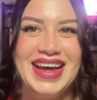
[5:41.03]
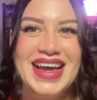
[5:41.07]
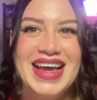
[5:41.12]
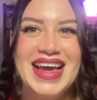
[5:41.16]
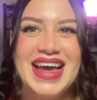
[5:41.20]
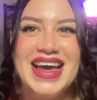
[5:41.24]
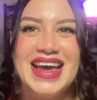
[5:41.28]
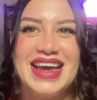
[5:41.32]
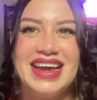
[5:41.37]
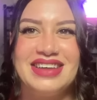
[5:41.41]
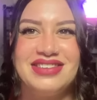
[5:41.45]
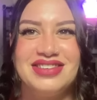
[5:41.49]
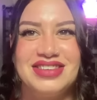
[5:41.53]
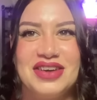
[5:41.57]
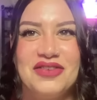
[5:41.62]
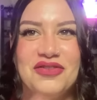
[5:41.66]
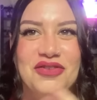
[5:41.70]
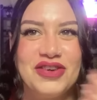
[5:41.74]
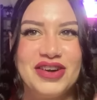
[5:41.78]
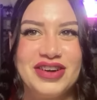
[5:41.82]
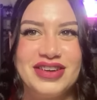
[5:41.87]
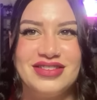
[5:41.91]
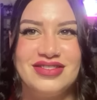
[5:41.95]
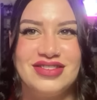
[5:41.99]
Except
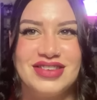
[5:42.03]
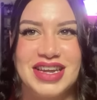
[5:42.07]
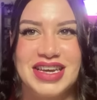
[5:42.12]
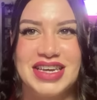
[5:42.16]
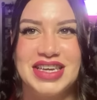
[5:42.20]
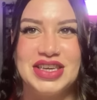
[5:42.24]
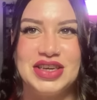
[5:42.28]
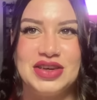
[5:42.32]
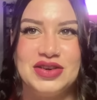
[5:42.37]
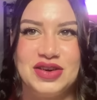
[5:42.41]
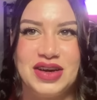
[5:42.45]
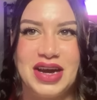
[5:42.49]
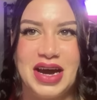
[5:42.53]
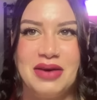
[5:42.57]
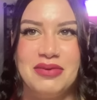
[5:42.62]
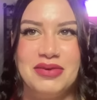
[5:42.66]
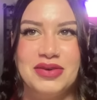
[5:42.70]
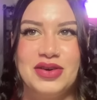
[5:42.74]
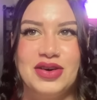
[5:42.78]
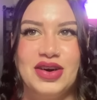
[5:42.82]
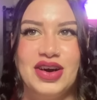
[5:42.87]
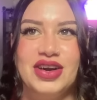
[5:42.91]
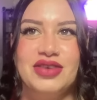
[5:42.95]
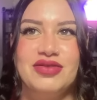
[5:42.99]
for it's like you,
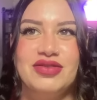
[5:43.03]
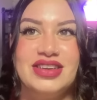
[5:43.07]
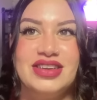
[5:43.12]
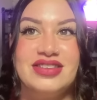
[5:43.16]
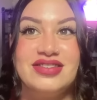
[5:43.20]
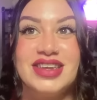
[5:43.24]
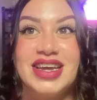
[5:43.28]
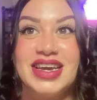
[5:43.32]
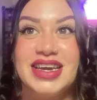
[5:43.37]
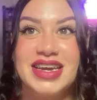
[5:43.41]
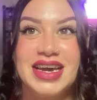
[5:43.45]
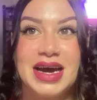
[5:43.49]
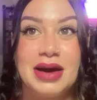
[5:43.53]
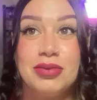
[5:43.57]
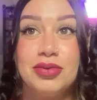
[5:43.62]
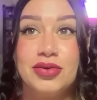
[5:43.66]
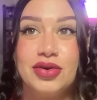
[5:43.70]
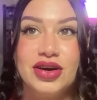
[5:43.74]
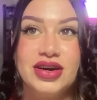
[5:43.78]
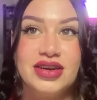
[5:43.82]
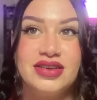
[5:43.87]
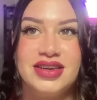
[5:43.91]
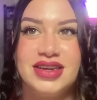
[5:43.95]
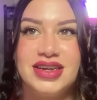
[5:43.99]
Capricorn, where it's like,
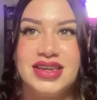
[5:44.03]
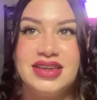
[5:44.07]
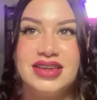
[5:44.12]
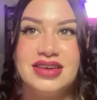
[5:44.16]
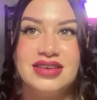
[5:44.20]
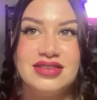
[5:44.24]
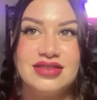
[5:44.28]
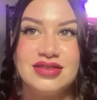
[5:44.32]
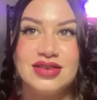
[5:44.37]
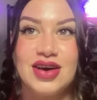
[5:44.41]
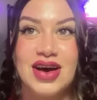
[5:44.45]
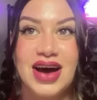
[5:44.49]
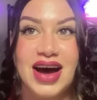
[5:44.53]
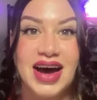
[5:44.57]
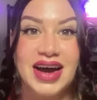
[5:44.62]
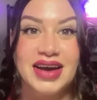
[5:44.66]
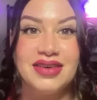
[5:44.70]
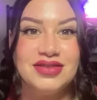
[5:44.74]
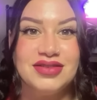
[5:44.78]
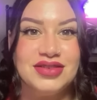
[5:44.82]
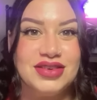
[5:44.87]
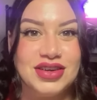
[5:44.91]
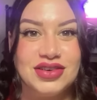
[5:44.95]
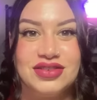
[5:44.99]
Capricorn did this, so
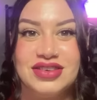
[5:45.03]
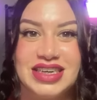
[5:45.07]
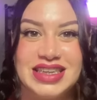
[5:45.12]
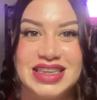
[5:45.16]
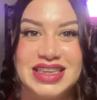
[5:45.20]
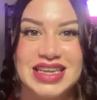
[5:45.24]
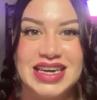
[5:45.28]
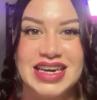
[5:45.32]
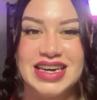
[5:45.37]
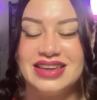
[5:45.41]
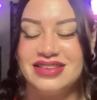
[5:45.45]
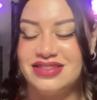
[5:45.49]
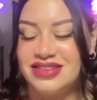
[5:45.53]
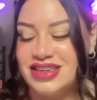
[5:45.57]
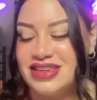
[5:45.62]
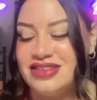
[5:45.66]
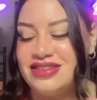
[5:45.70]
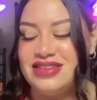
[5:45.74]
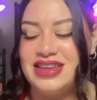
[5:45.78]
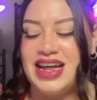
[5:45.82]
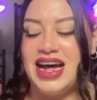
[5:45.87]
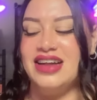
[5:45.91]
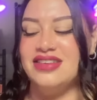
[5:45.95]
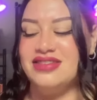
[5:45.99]
I'm doing this.
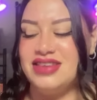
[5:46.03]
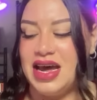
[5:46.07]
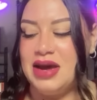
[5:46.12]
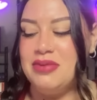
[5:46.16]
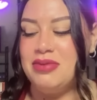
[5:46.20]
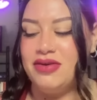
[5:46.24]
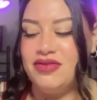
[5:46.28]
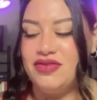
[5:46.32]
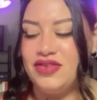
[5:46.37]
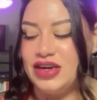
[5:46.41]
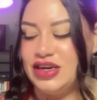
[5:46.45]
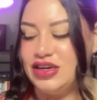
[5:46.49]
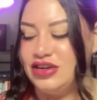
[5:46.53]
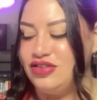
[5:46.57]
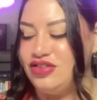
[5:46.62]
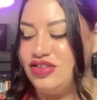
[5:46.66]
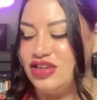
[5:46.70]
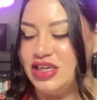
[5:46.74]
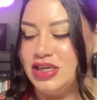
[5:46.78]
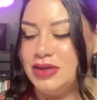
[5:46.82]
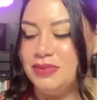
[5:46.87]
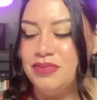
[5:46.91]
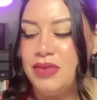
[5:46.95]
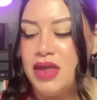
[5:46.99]
It's that type of
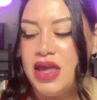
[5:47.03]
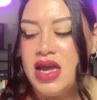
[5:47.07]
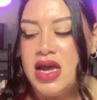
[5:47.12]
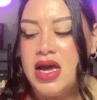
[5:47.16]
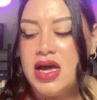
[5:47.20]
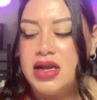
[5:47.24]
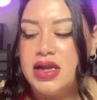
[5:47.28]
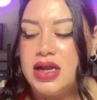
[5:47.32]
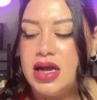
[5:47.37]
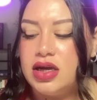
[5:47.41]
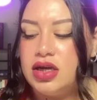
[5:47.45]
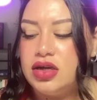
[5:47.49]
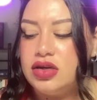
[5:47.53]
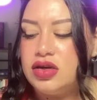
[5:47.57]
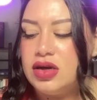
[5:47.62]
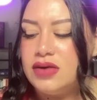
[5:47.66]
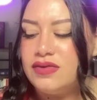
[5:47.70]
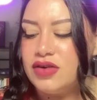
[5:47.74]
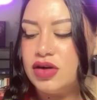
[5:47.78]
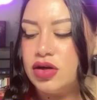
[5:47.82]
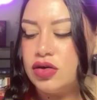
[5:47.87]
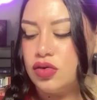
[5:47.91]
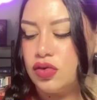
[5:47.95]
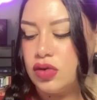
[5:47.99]
energy. Now, you do
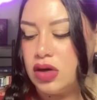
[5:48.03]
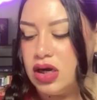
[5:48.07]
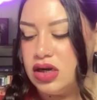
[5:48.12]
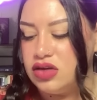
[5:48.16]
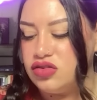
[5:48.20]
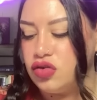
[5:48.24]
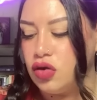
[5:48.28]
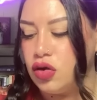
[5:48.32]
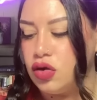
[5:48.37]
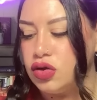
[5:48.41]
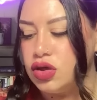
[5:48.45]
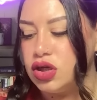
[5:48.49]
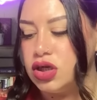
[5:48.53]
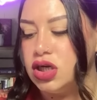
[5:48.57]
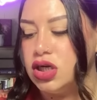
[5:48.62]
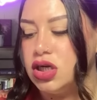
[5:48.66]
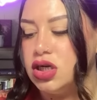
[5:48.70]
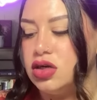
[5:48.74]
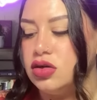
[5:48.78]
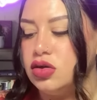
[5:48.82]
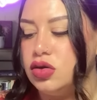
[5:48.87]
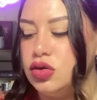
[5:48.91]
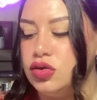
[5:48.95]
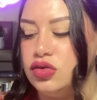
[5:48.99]
have a grudge
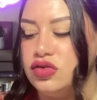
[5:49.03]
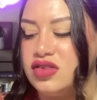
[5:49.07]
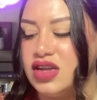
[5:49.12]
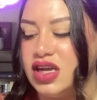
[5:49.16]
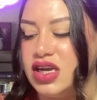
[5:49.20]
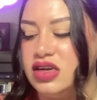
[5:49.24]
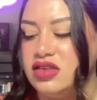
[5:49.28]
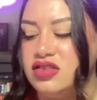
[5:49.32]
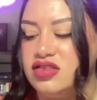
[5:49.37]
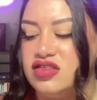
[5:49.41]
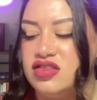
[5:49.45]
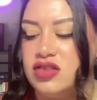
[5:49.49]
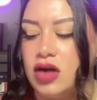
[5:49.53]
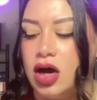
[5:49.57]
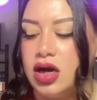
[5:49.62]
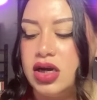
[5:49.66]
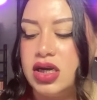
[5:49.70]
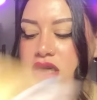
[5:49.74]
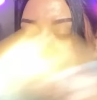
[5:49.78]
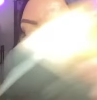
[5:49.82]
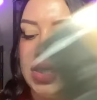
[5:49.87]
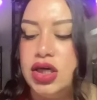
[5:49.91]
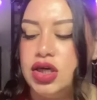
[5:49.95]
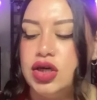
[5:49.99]
holder who's like
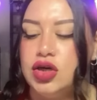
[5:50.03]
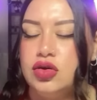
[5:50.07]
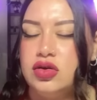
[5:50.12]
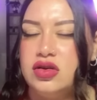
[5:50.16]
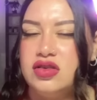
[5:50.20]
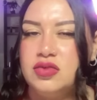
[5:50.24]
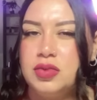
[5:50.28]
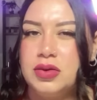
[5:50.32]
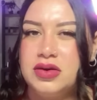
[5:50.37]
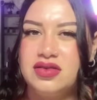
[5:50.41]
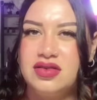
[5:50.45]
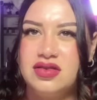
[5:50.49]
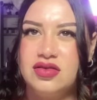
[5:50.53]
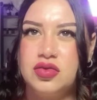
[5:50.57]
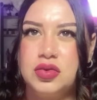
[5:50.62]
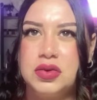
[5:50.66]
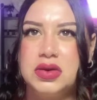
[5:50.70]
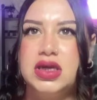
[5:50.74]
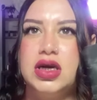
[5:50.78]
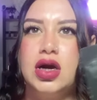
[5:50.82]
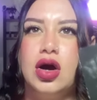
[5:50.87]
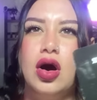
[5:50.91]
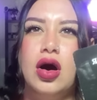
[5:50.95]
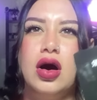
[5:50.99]
stalking you. This person's
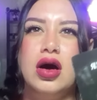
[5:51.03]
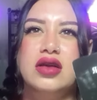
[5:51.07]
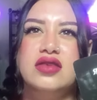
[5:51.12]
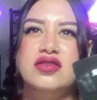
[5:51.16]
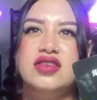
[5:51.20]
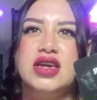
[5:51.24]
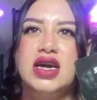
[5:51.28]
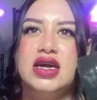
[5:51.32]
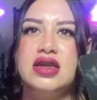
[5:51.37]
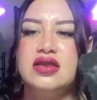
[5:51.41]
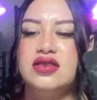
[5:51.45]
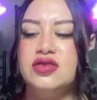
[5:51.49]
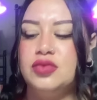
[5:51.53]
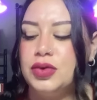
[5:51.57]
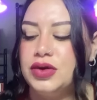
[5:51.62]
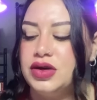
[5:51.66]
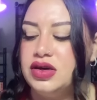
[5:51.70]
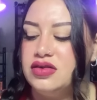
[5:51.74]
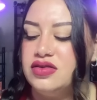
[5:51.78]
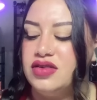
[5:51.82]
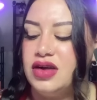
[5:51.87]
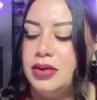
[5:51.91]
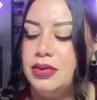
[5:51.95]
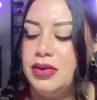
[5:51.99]
really haunted at this point
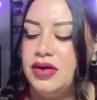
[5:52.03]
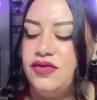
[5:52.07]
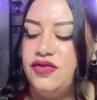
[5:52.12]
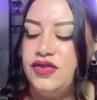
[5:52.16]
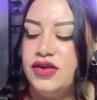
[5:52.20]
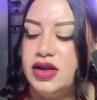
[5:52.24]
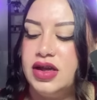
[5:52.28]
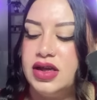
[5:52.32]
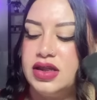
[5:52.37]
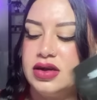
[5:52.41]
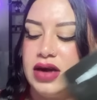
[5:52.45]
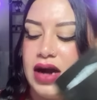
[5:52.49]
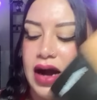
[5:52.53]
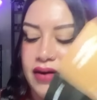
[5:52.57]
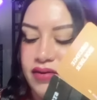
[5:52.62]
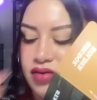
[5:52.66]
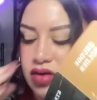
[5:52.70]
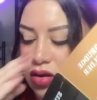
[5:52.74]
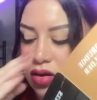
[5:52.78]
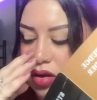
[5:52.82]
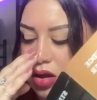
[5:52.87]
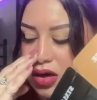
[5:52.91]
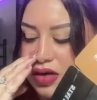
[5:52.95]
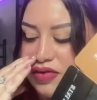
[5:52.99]
in time. I feel like they're having
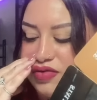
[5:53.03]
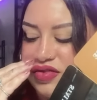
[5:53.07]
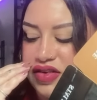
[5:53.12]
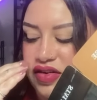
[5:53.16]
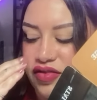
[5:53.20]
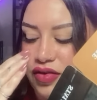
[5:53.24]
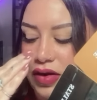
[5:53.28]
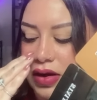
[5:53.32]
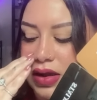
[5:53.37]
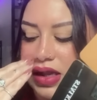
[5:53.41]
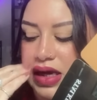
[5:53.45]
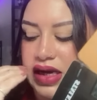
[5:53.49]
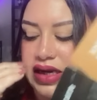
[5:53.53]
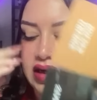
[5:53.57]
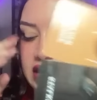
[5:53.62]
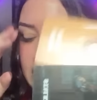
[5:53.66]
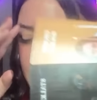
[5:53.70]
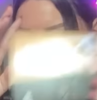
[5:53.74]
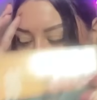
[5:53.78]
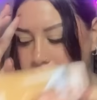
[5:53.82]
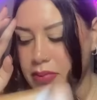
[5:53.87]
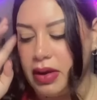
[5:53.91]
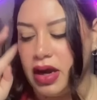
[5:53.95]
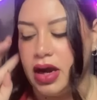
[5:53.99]
a lot of different like
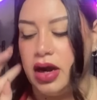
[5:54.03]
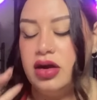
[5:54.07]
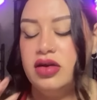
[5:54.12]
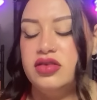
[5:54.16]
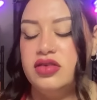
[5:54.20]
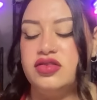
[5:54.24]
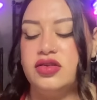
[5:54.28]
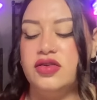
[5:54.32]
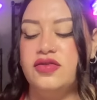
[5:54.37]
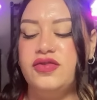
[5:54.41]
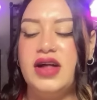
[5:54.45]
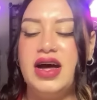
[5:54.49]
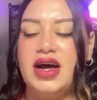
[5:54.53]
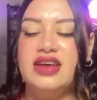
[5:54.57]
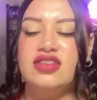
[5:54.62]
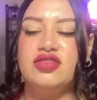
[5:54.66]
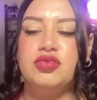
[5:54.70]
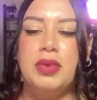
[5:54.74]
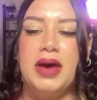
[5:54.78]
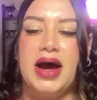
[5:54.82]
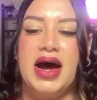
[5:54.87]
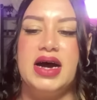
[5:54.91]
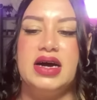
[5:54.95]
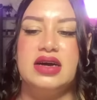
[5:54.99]
nightmares or
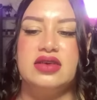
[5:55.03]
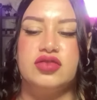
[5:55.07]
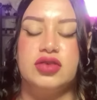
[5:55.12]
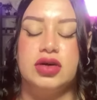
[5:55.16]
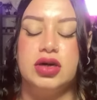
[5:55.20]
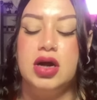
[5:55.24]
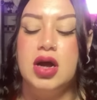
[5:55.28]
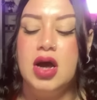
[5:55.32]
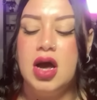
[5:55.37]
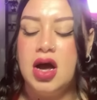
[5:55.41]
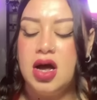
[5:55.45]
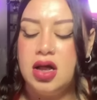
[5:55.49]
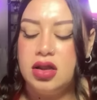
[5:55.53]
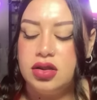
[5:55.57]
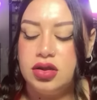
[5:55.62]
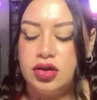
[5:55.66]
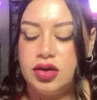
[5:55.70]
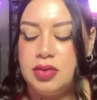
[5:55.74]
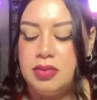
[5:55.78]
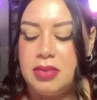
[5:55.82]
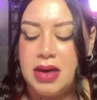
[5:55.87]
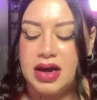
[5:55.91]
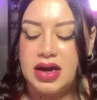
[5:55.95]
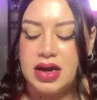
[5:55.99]
flashbacks or
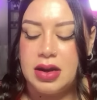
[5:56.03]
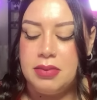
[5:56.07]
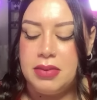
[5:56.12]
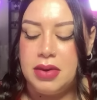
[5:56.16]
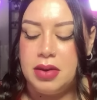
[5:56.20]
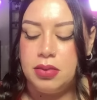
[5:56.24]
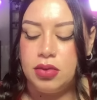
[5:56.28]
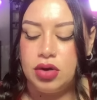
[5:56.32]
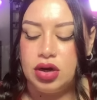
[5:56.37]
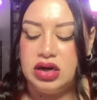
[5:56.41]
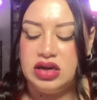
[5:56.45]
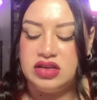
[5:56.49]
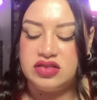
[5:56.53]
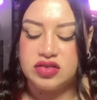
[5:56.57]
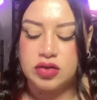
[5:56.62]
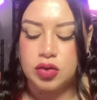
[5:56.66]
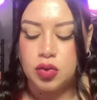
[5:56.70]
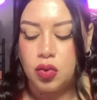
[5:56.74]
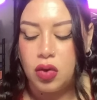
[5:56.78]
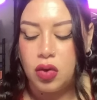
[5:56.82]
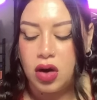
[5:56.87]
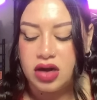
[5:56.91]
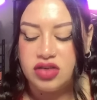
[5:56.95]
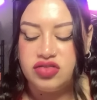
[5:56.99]
looking back at memories or
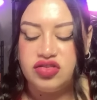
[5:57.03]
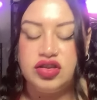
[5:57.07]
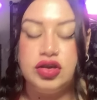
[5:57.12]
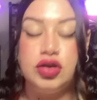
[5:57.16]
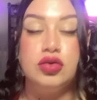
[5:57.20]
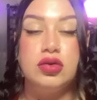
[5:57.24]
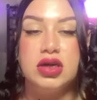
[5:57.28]
watching you.